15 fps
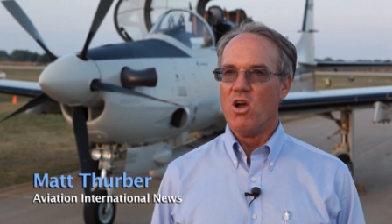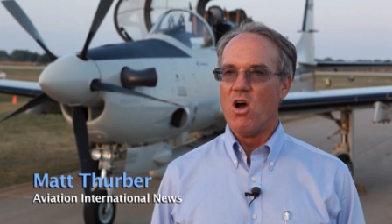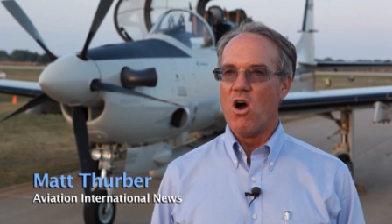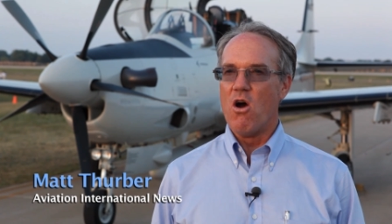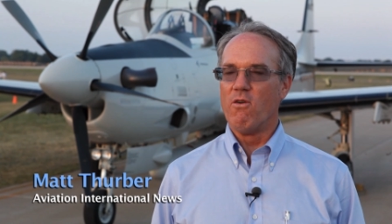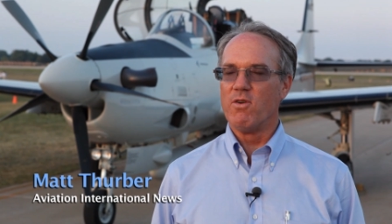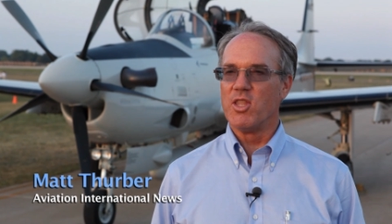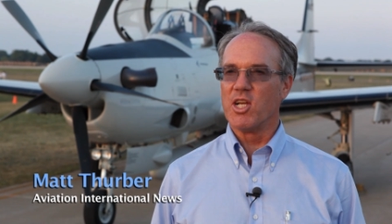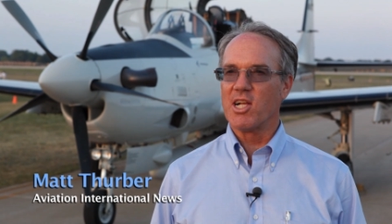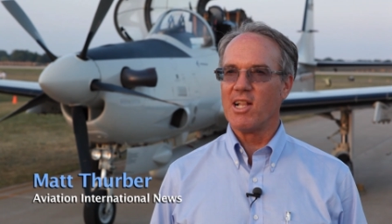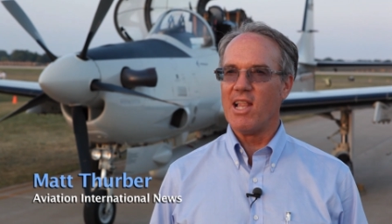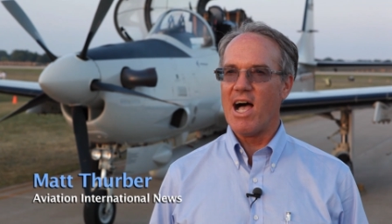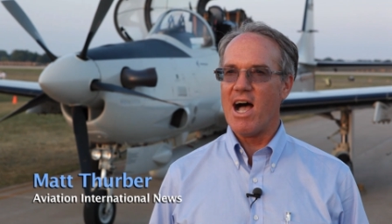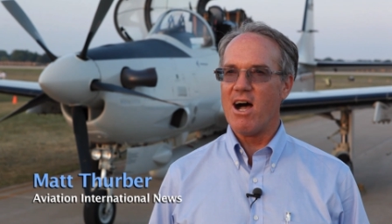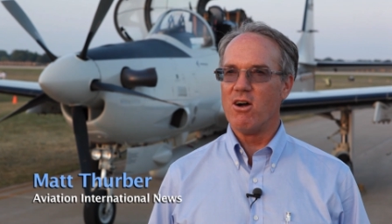Over the
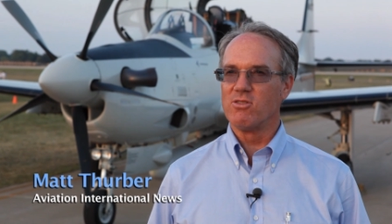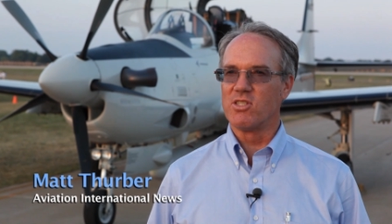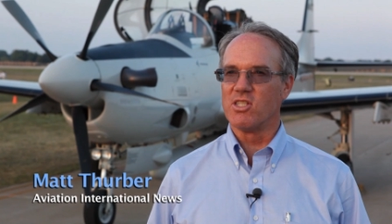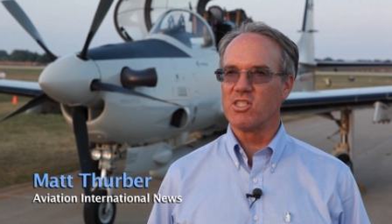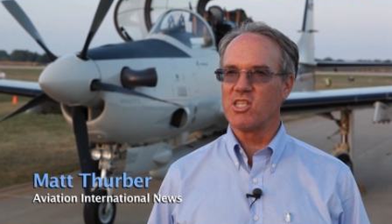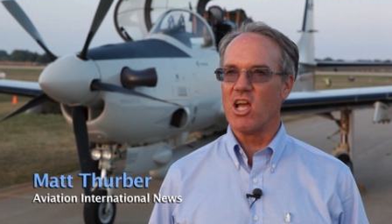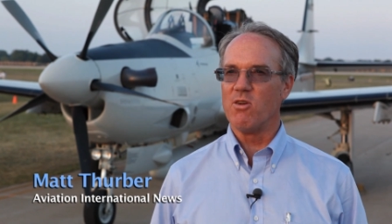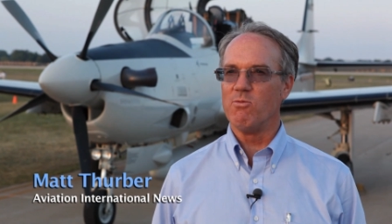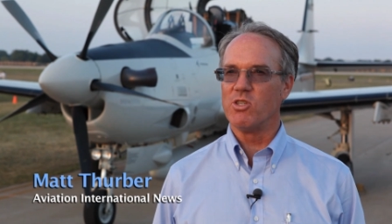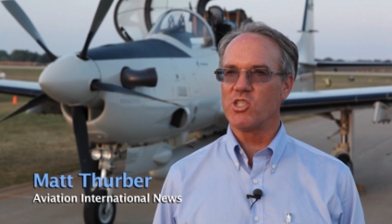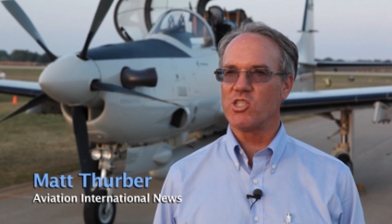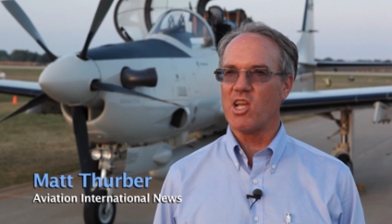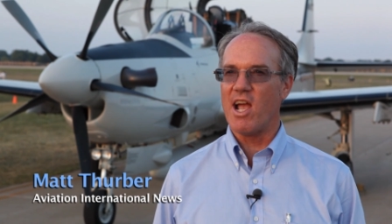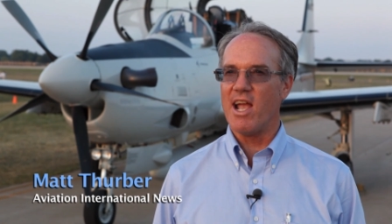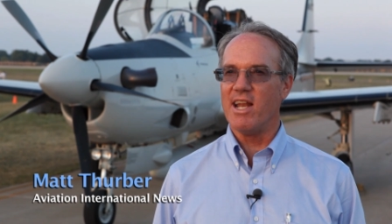clouds, the sun was
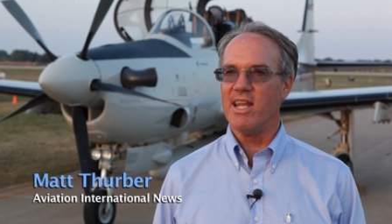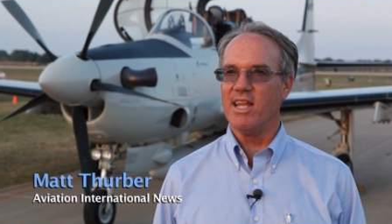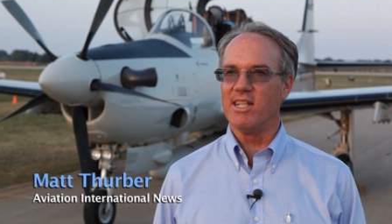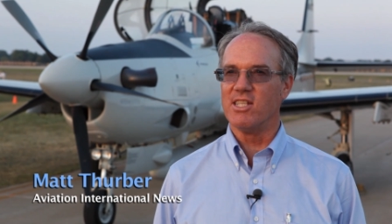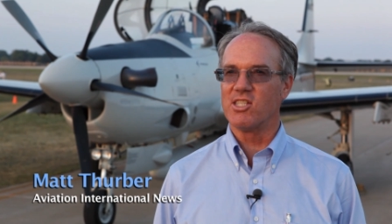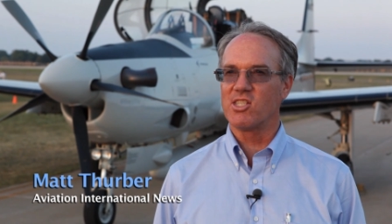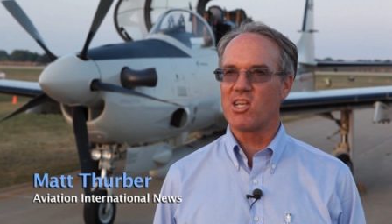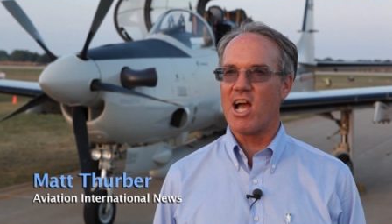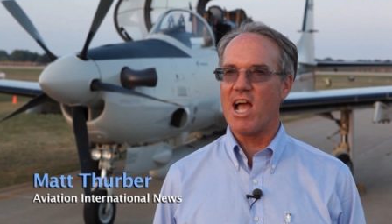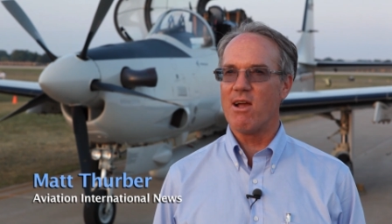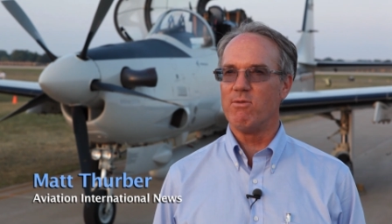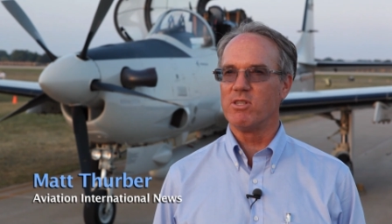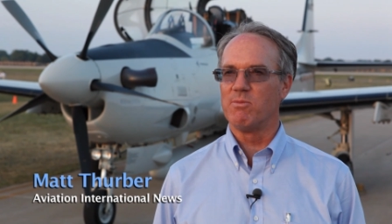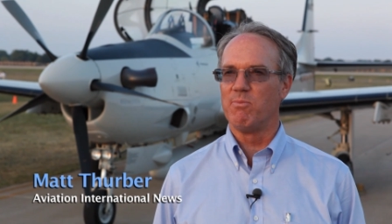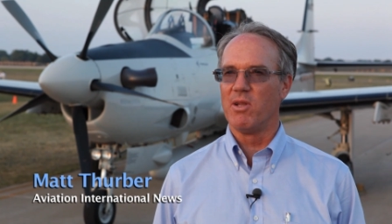shining, the sky
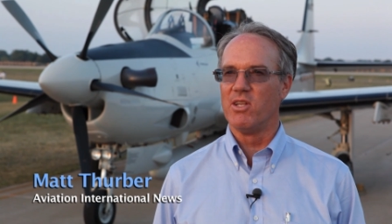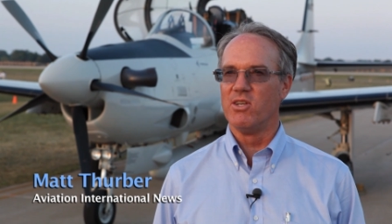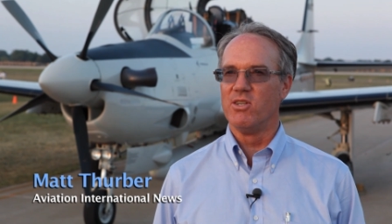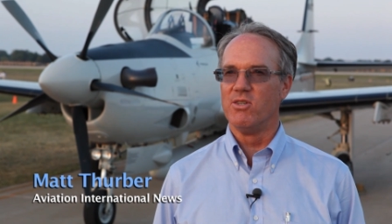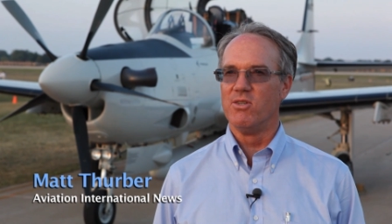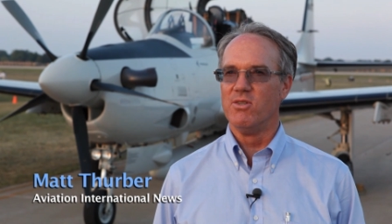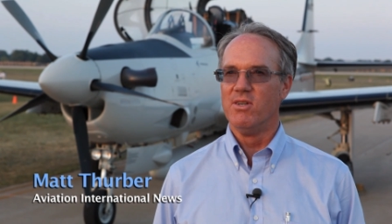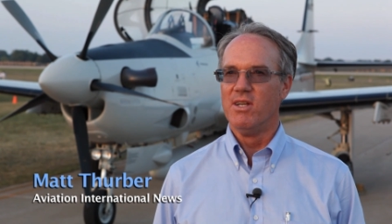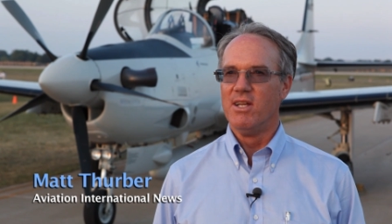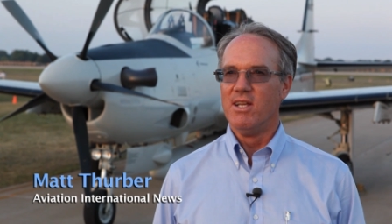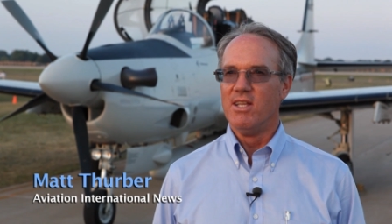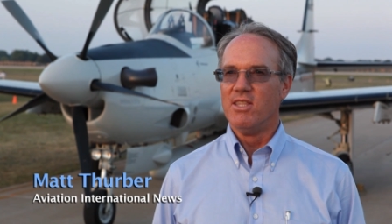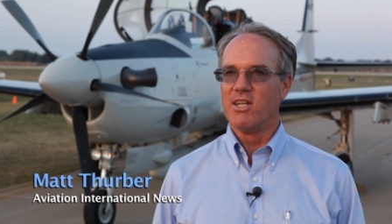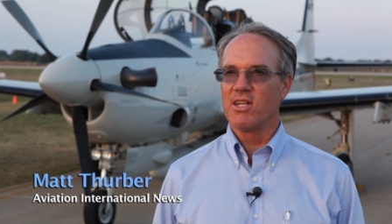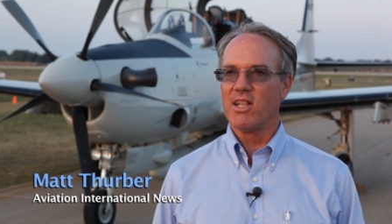was blue,
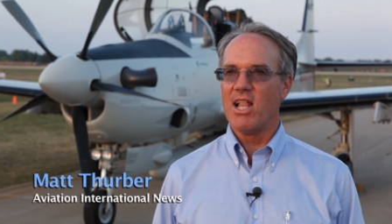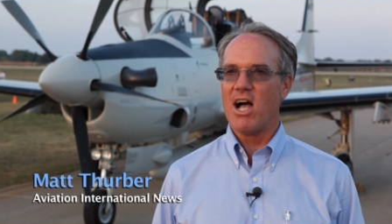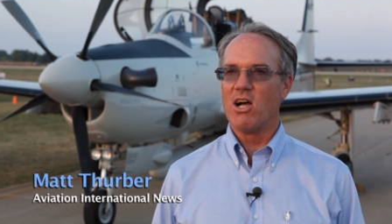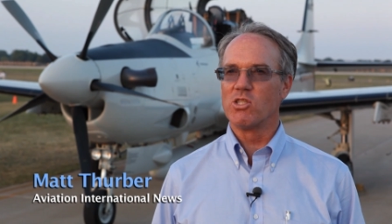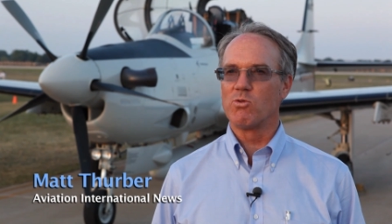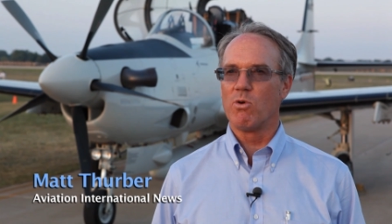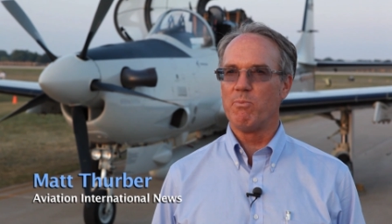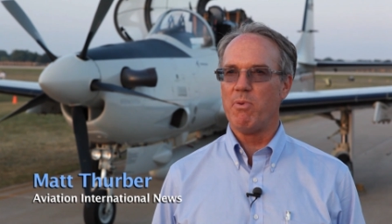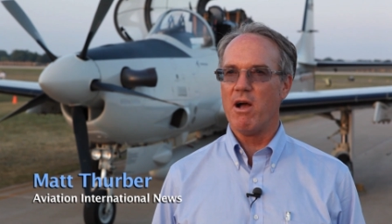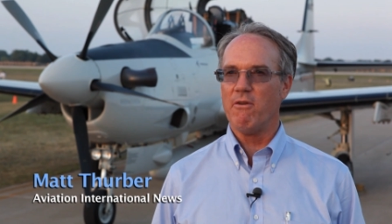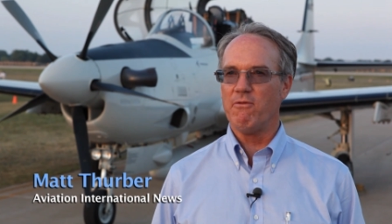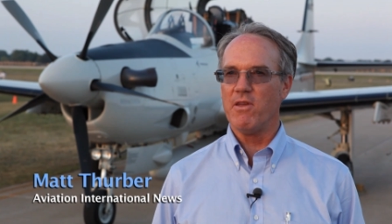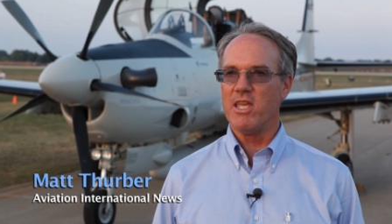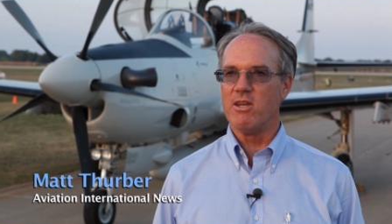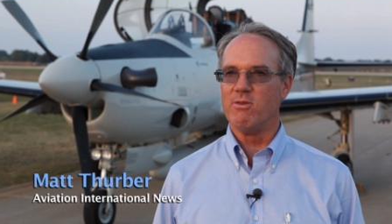the clouds were
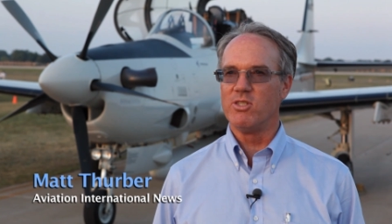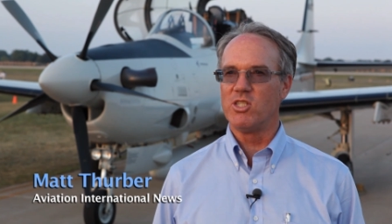puffy, it was